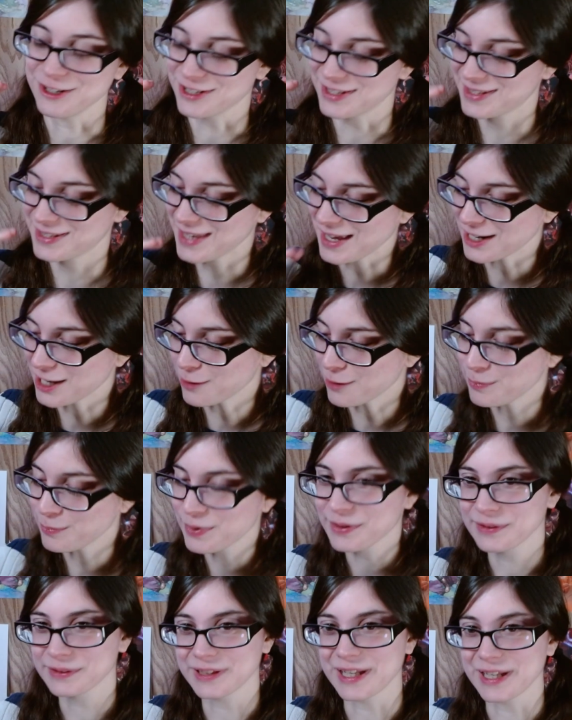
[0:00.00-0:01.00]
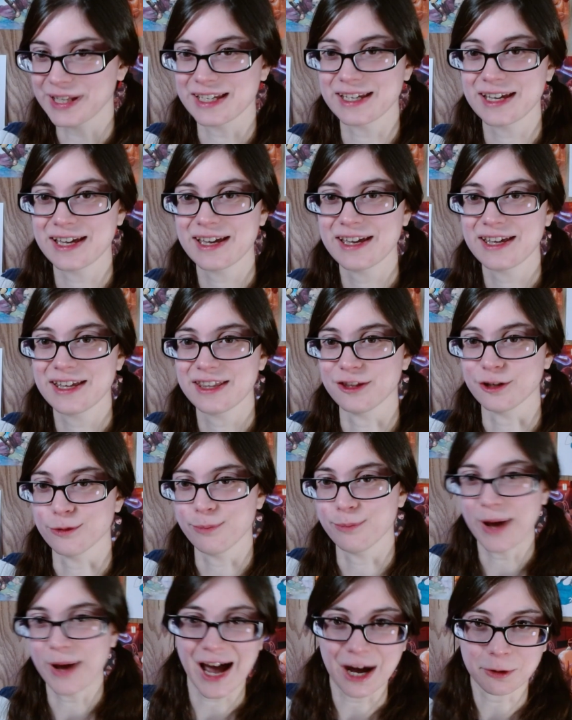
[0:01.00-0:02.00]
set up like their
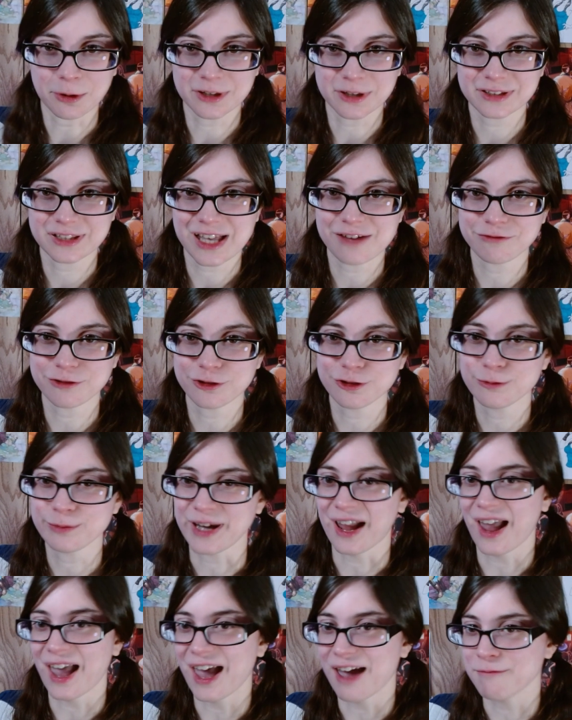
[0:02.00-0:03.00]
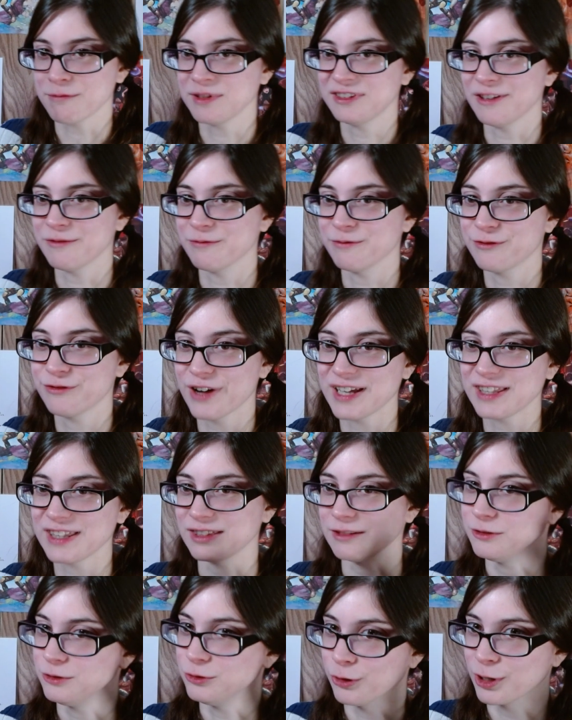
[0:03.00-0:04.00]
power level by having them fight
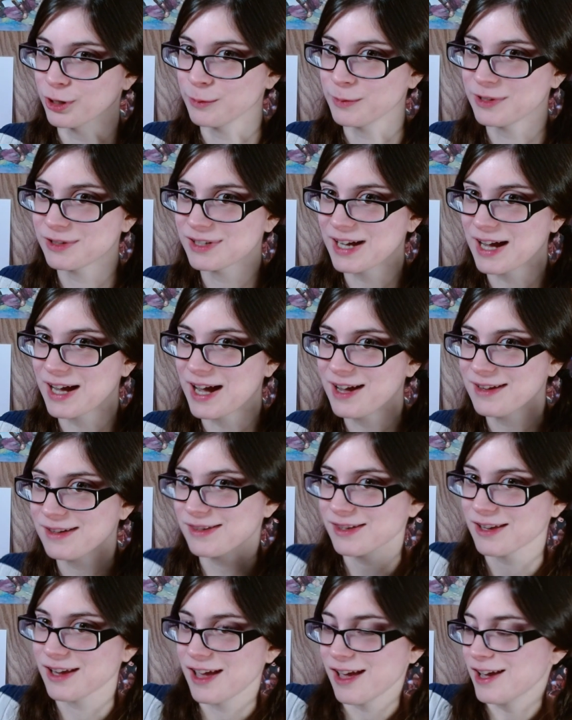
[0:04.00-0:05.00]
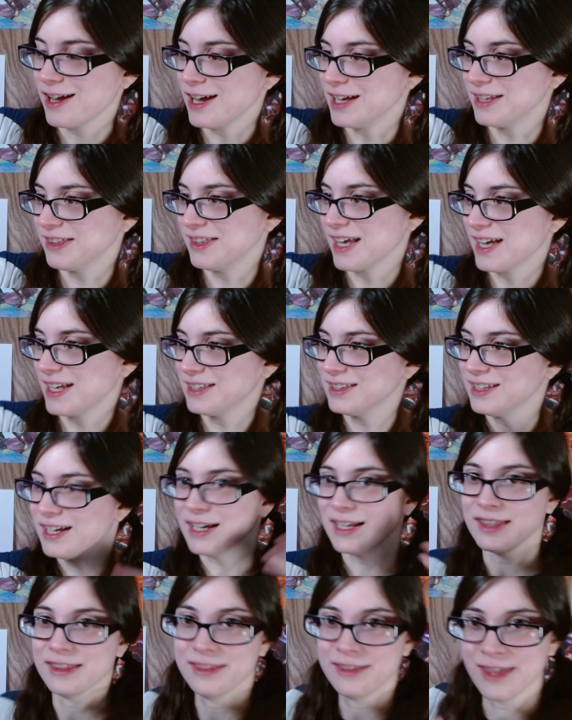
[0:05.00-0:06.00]
the normal guys, and then
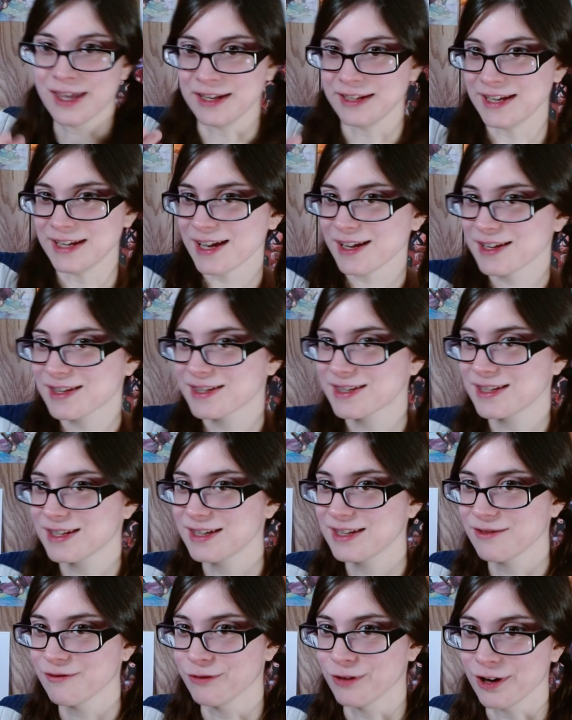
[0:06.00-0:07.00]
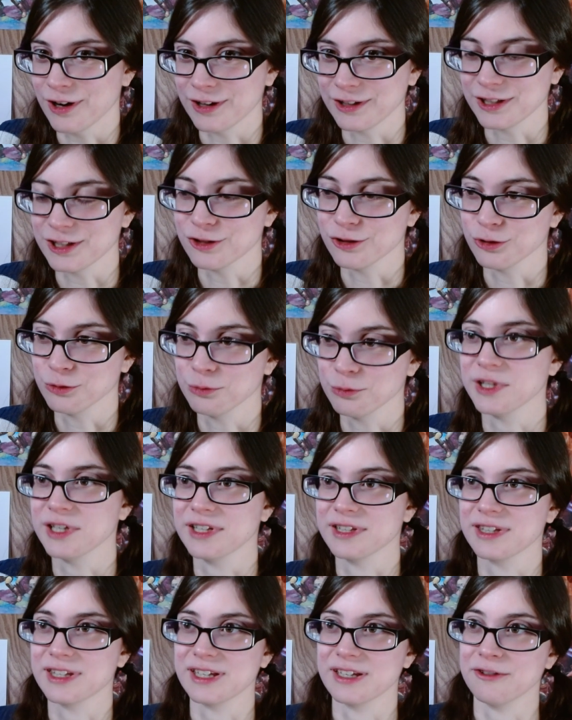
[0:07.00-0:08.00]
the next volume
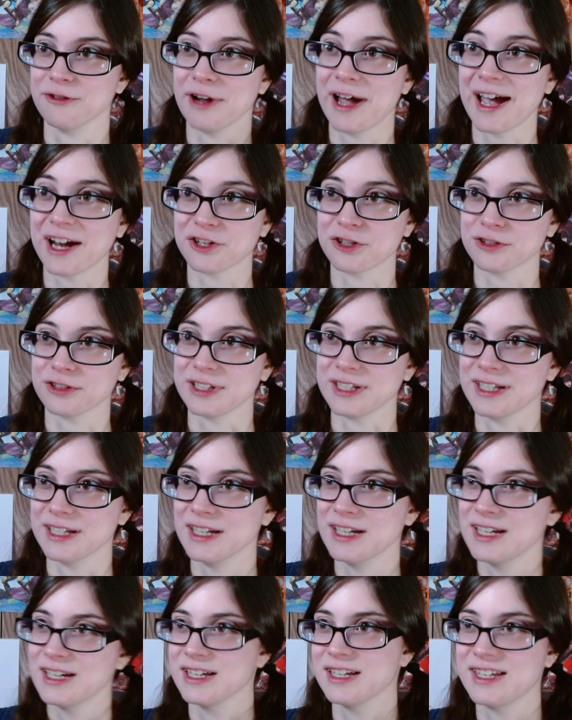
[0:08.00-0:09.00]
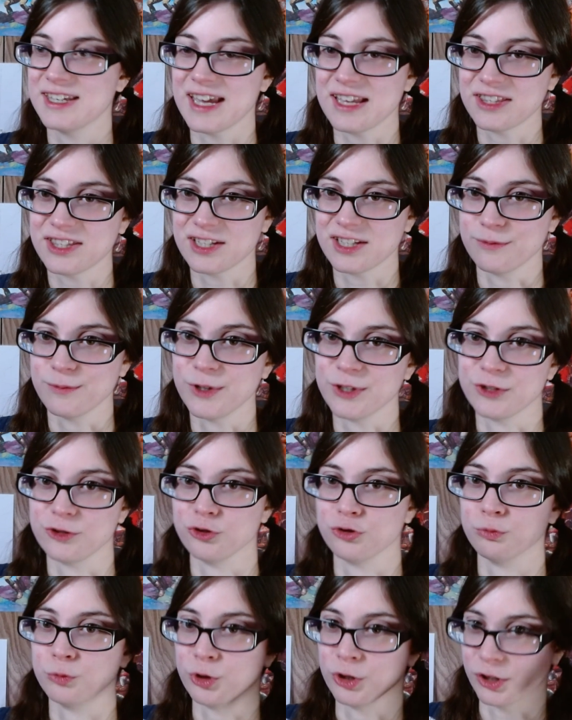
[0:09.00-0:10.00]
you actually get someone
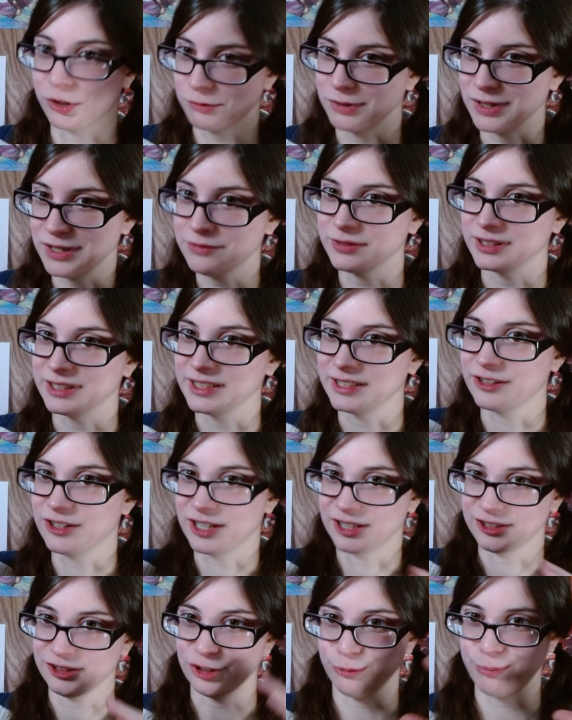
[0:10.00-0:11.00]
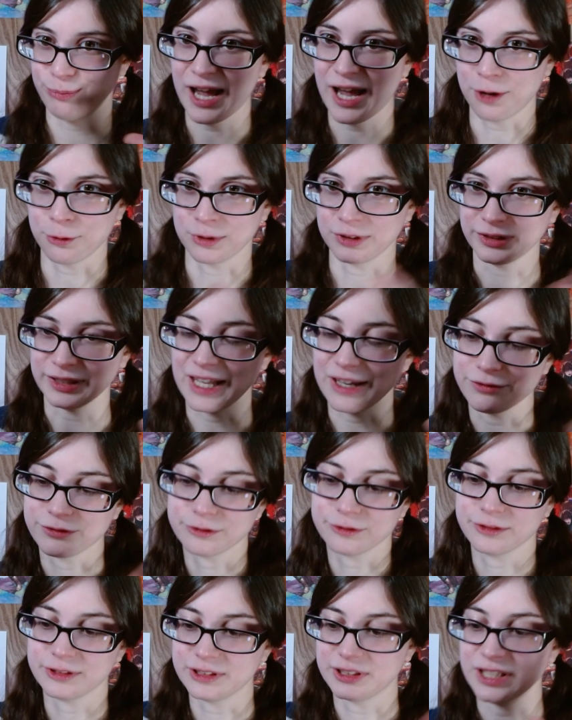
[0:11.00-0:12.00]
who's more equivalent on their power
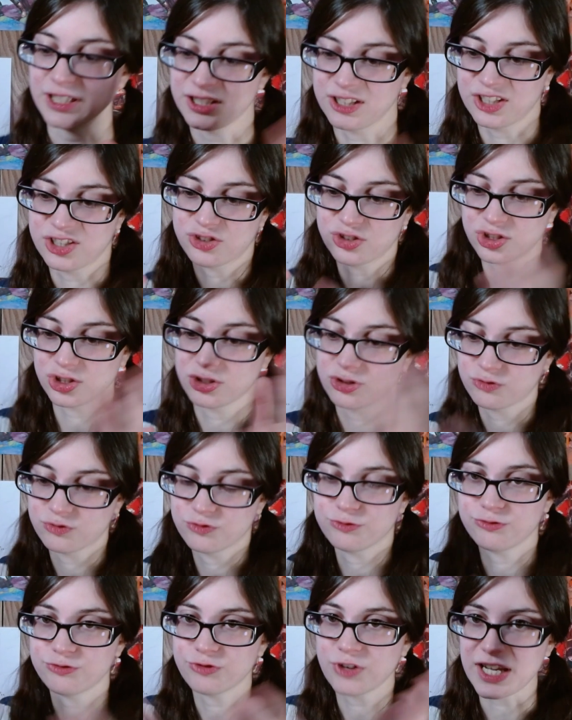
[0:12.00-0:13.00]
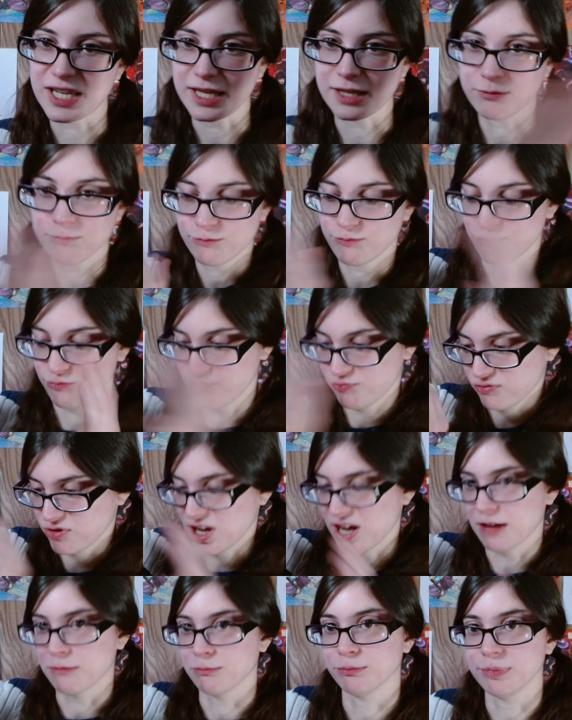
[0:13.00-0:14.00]
level, and then you just fight,
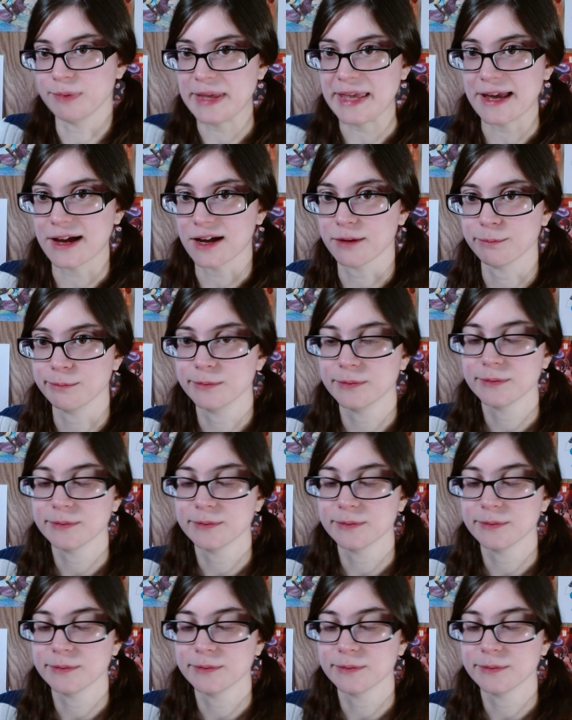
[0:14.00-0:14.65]
bam bam.